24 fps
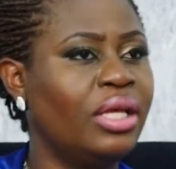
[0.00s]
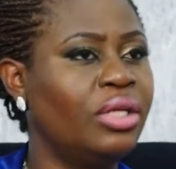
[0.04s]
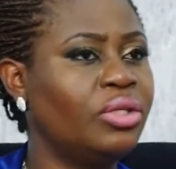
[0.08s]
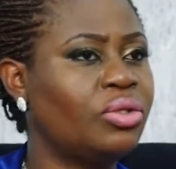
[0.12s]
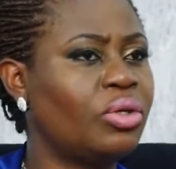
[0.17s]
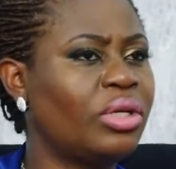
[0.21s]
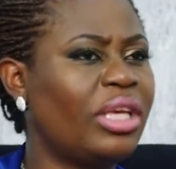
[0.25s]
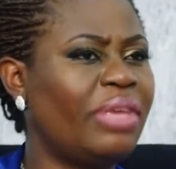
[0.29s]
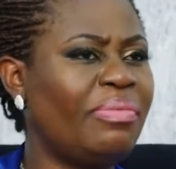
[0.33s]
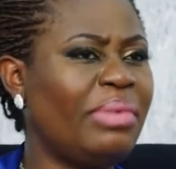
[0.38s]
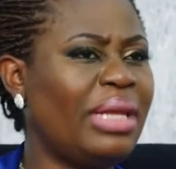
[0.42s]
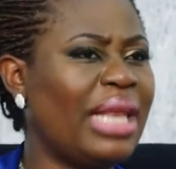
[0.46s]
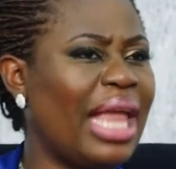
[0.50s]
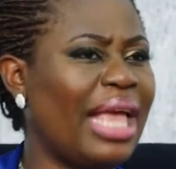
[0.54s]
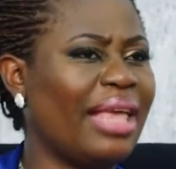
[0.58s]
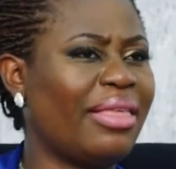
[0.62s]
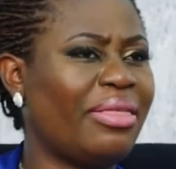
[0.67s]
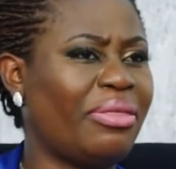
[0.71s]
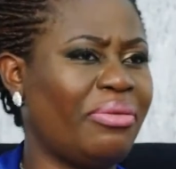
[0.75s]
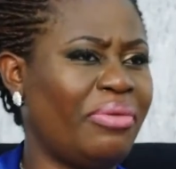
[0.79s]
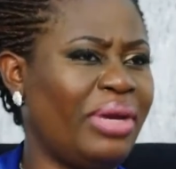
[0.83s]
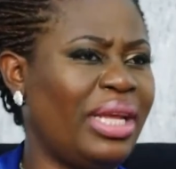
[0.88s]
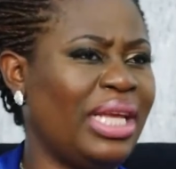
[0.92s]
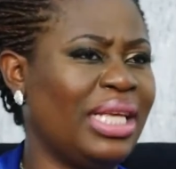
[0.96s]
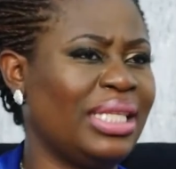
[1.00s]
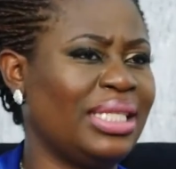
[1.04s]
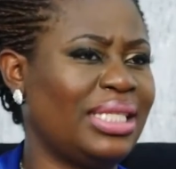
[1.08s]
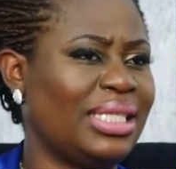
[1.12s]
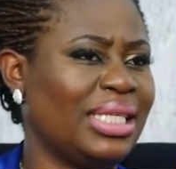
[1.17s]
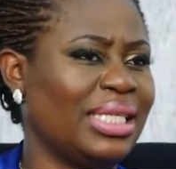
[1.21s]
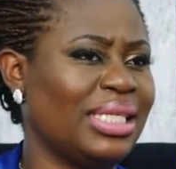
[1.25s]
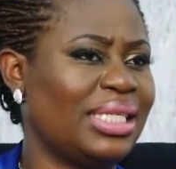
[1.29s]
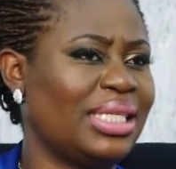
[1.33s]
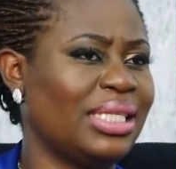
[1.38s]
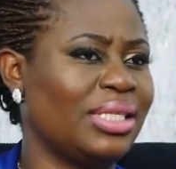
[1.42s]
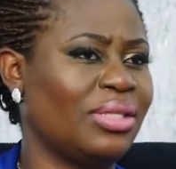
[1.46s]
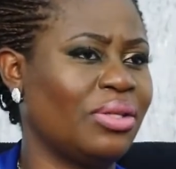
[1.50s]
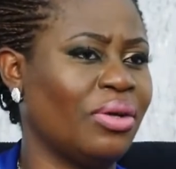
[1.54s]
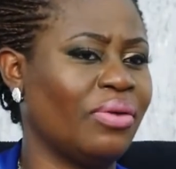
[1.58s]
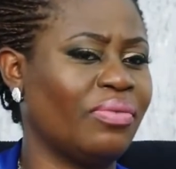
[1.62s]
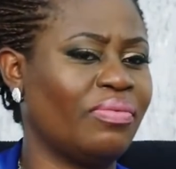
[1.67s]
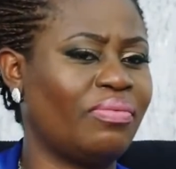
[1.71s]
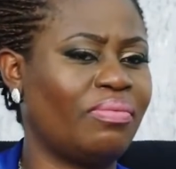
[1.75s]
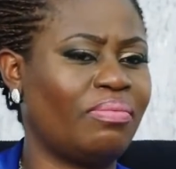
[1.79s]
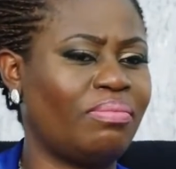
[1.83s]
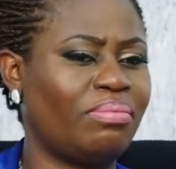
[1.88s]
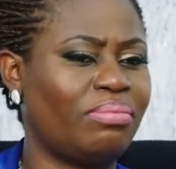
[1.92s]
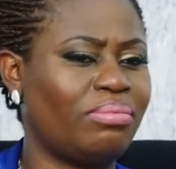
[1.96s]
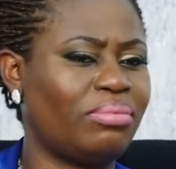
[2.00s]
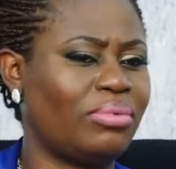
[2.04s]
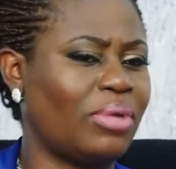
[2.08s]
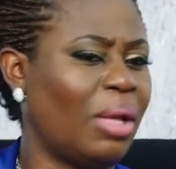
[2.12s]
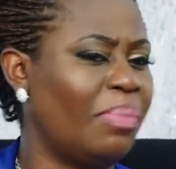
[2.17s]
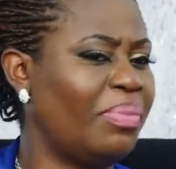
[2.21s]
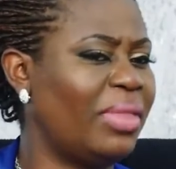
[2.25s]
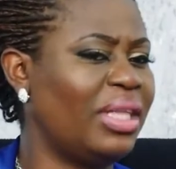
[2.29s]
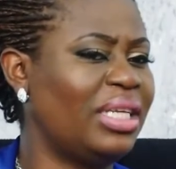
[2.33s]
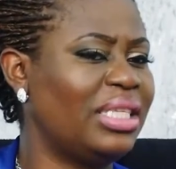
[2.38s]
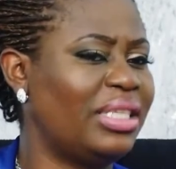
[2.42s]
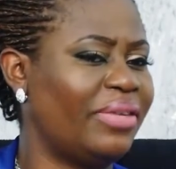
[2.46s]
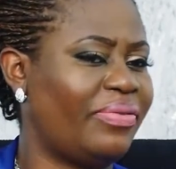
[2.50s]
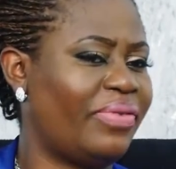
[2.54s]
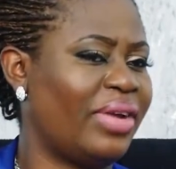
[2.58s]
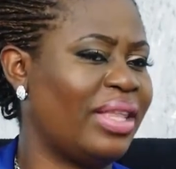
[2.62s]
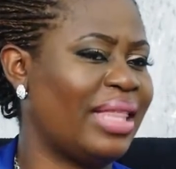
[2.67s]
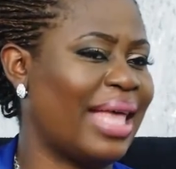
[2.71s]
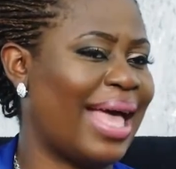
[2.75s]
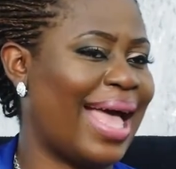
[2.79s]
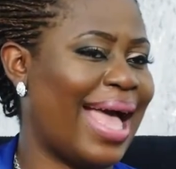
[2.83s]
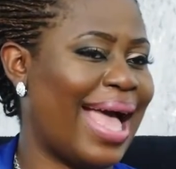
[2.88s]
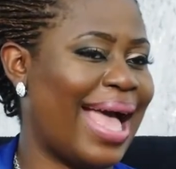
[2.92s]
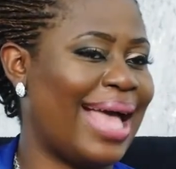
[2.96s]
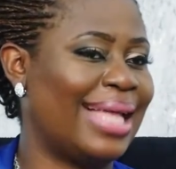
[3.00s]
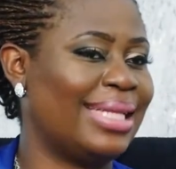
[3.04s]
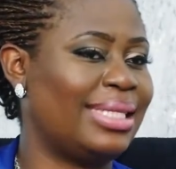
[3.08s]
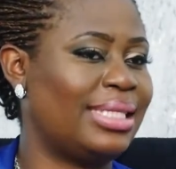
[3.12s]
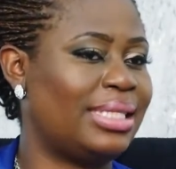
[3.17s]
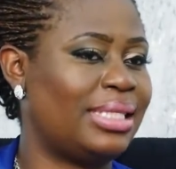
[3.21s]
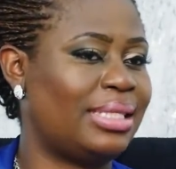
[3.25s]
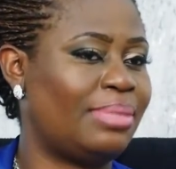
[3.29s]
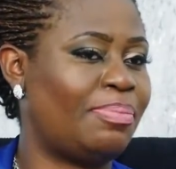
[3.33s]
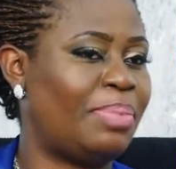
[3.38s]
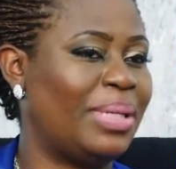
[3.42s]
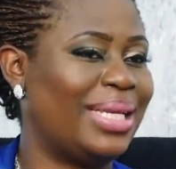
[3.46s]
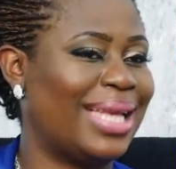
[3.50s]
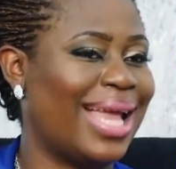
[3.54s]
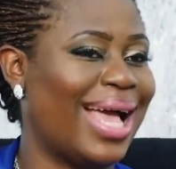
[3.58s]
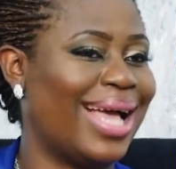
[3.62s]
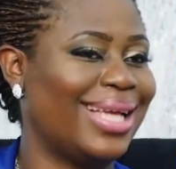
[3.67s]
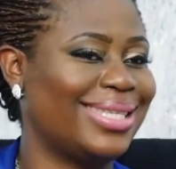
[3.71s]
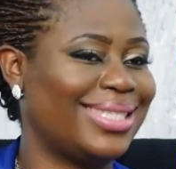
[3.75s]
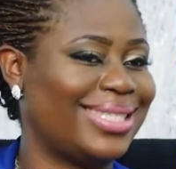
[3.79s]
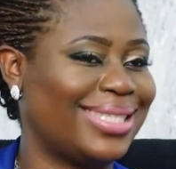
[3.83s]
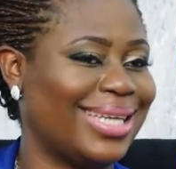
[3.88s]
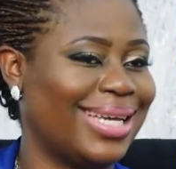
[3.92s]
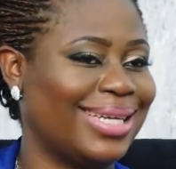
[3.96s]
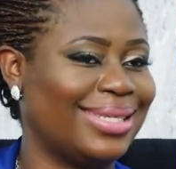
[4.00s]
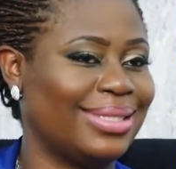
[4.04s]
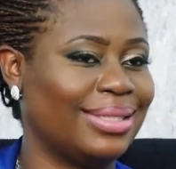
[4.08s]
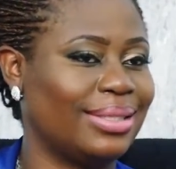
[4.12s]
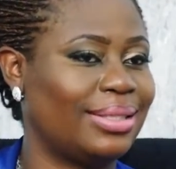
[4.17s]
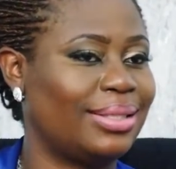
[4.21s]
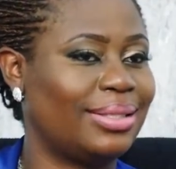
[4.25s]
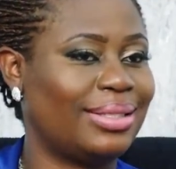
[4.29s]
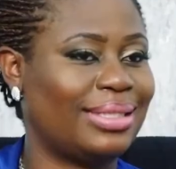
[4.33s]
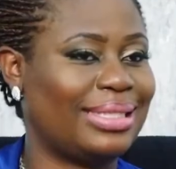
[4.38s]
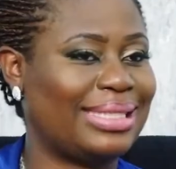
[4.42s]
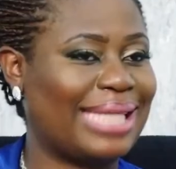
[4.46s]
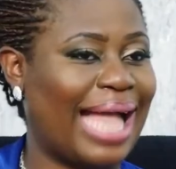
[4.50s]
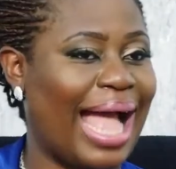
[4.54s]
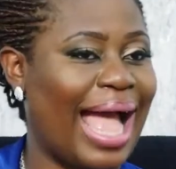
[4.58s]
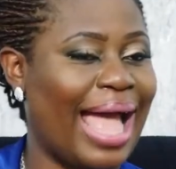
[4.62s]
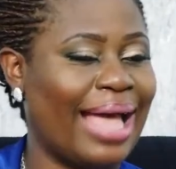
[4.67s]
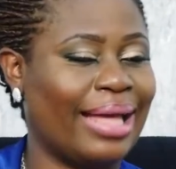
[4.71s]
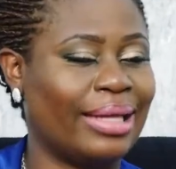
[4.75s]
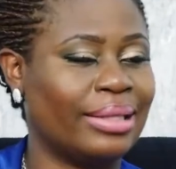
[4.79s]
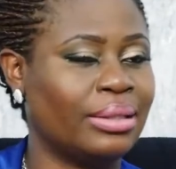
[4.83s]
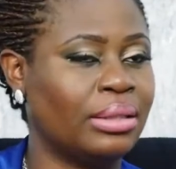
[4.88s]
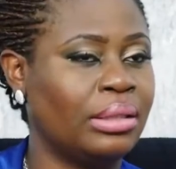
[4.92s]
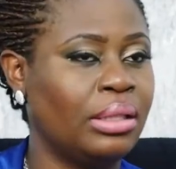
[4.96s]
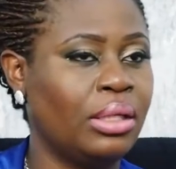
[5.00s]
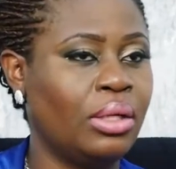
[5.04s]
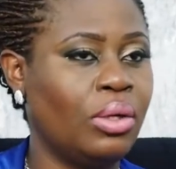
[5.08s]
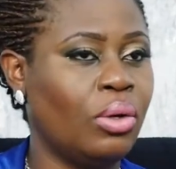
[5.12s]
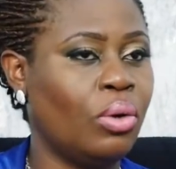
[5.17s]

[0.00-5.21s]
So give me like 3 instances of something different that adds panache and style